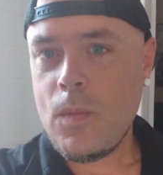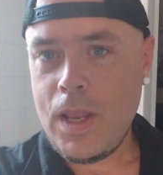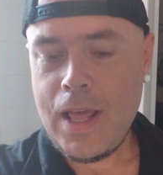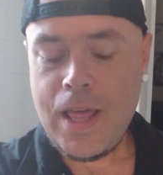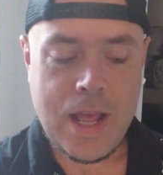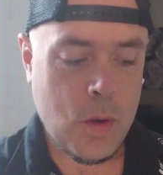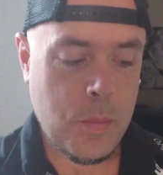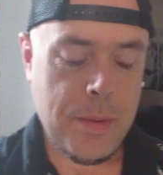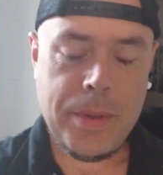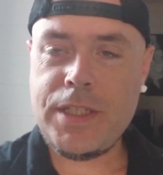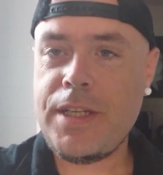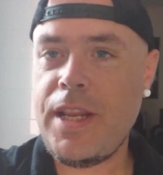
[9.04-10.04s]
Well, hello
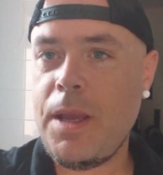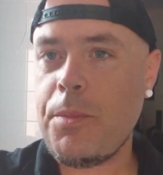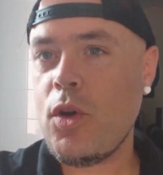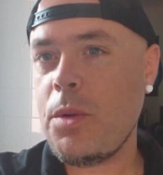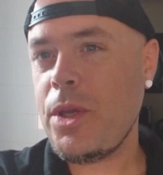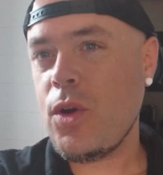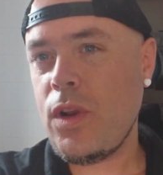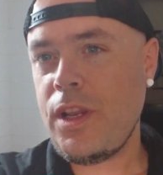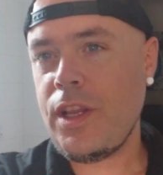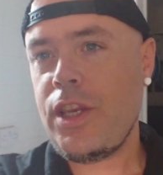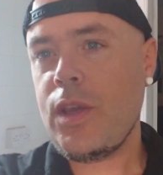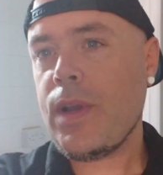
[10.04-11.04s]
people, today I'm going to be
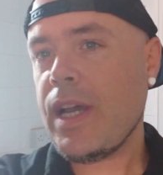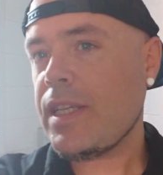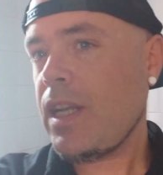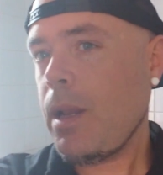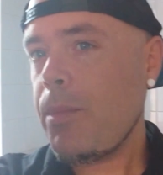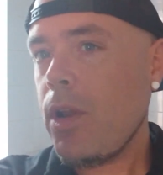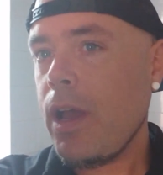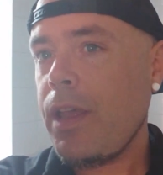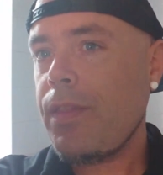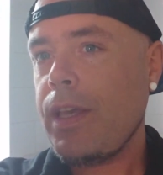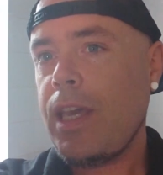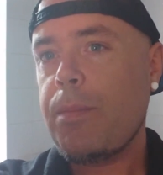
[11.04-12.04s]
going into Newcastle. I'm
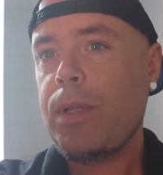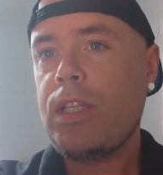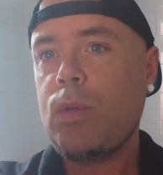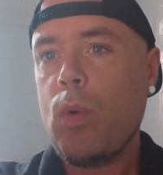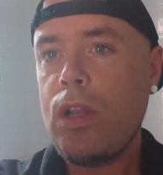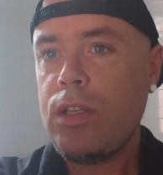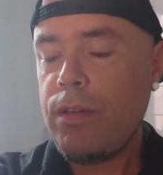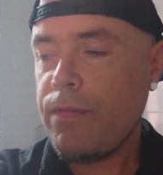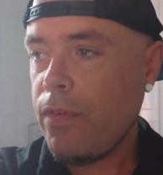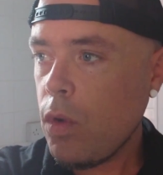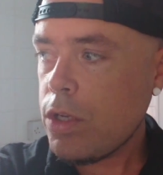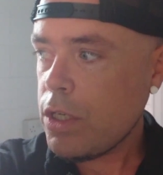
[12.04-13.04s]
not at the game at Swansea,
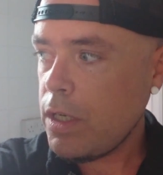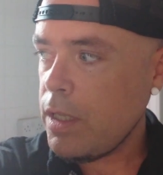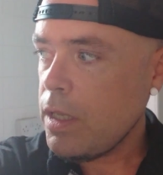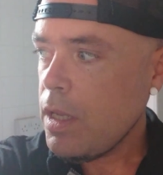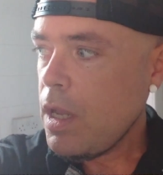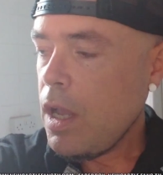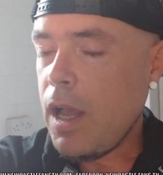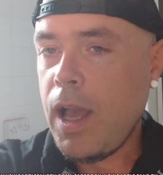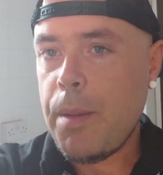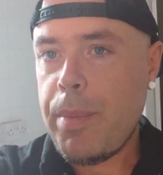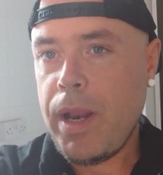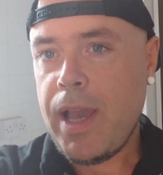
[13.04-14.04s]
unfortunately,
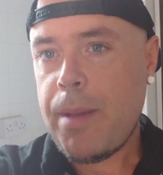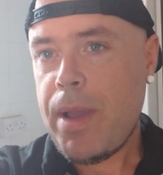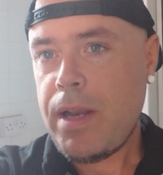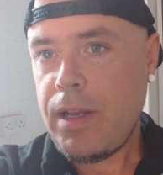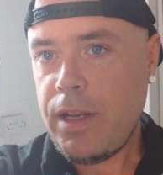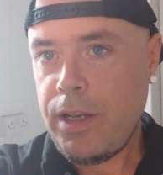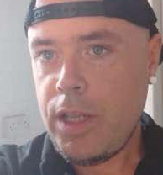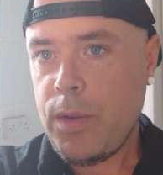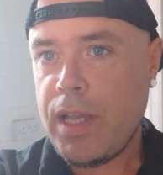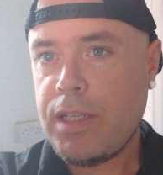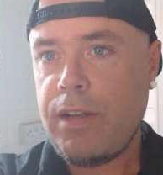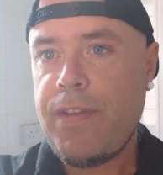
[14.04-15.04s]
uh, but I am heading into
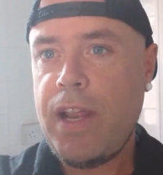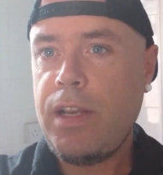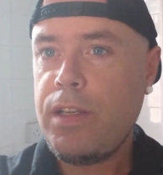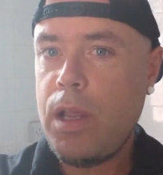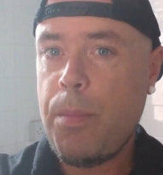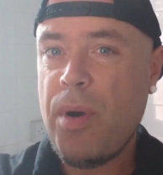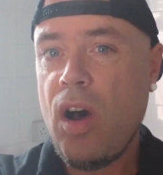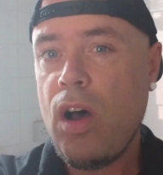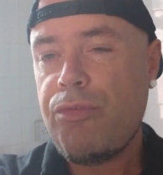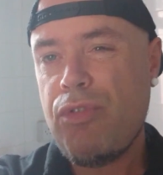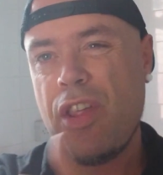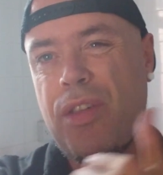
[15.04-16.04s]
Newcastle to find a
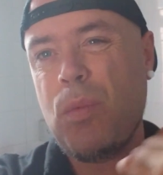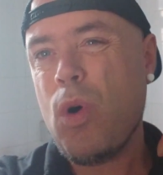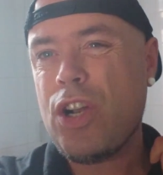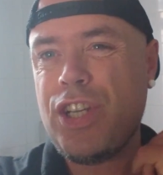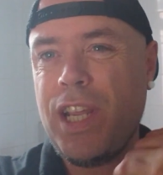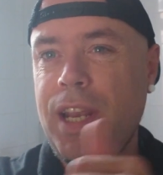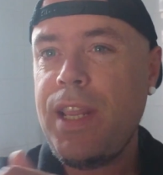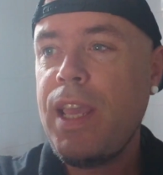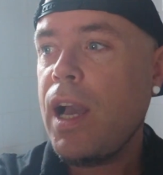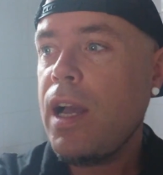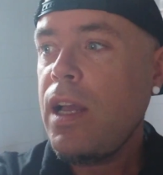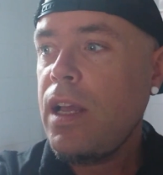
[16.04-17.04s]
bar, rather than watch it in
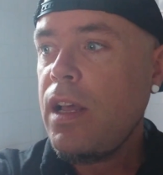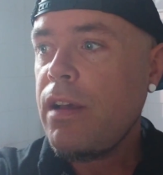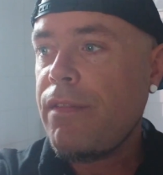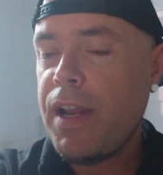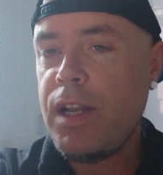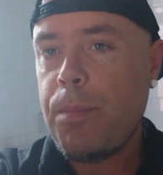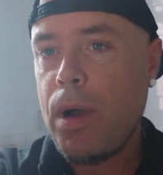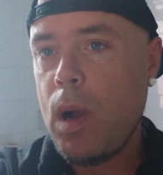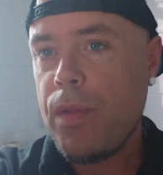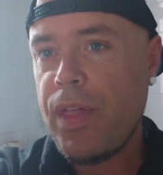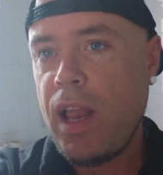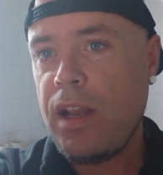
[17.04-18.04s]
here, find a
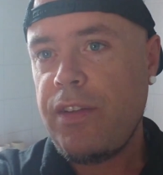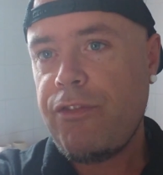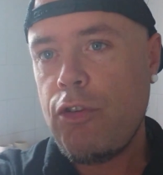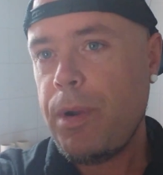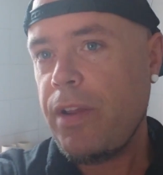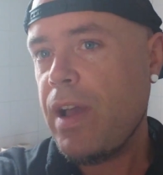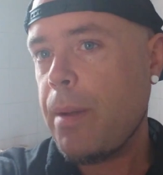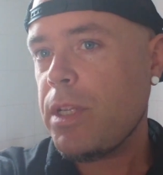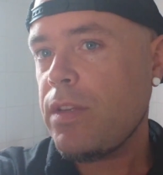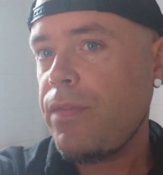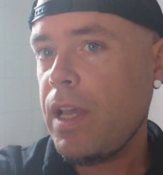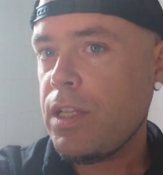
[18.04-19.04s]
bar with Alan for a bit of
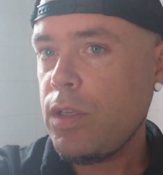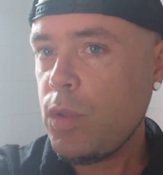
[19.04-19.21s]
atmosphere.